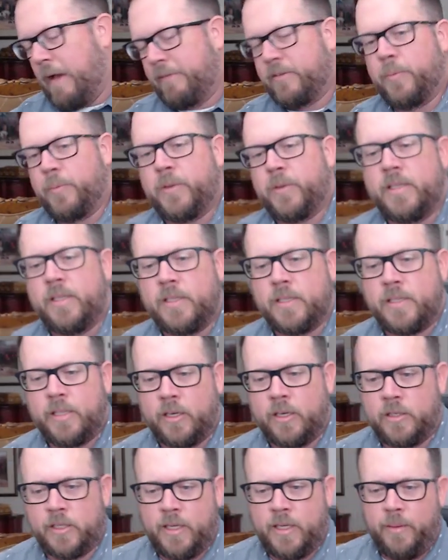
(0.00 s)
have to put these
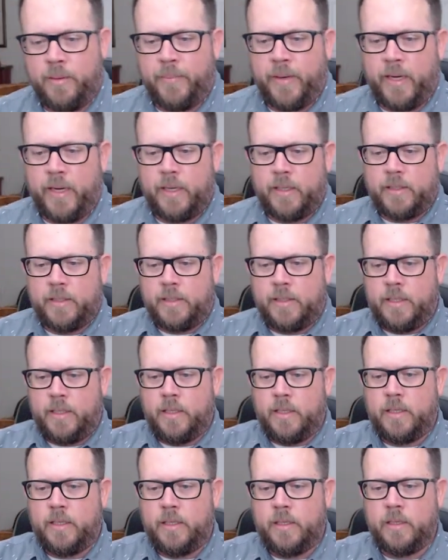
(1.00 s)
stickers in a box.
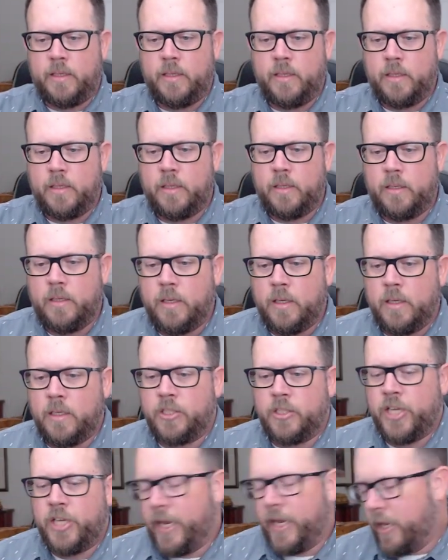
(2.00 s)

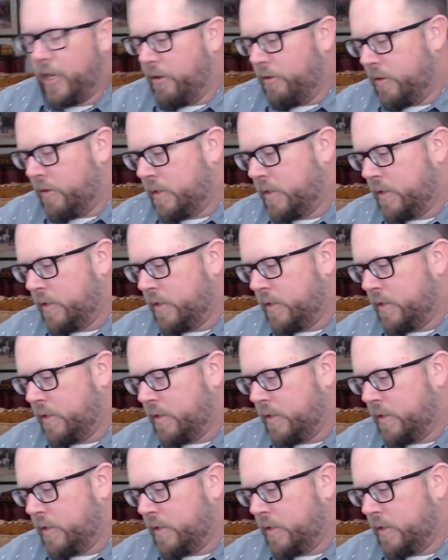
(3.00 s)
Django